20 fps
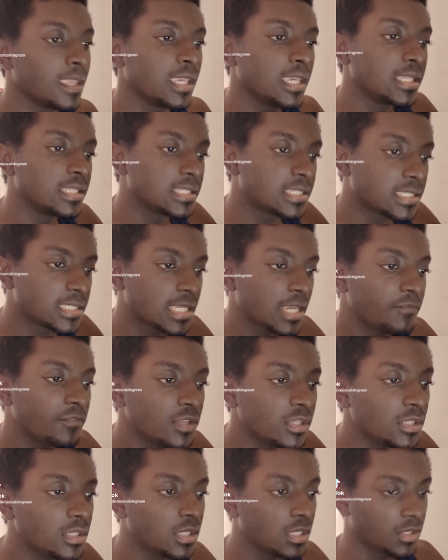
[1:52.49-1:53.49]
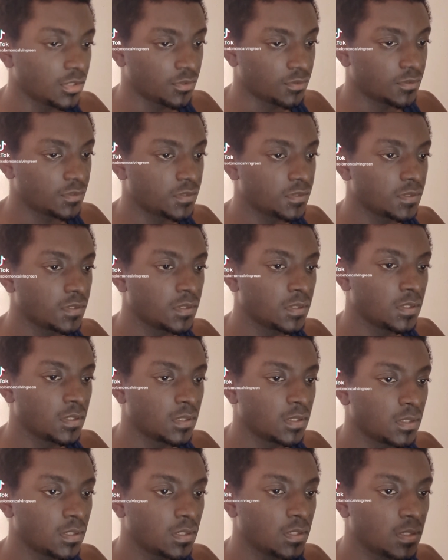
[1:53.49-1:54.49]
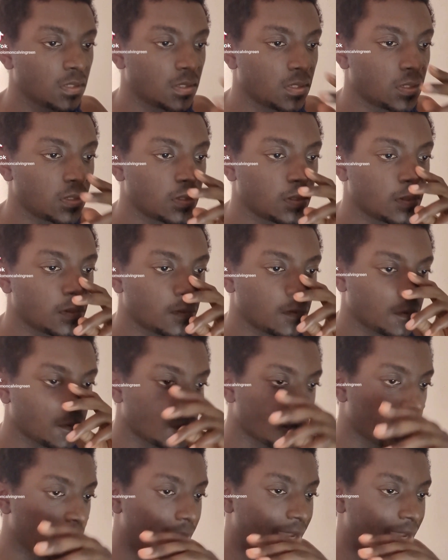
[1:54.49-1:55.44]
In 7 years, her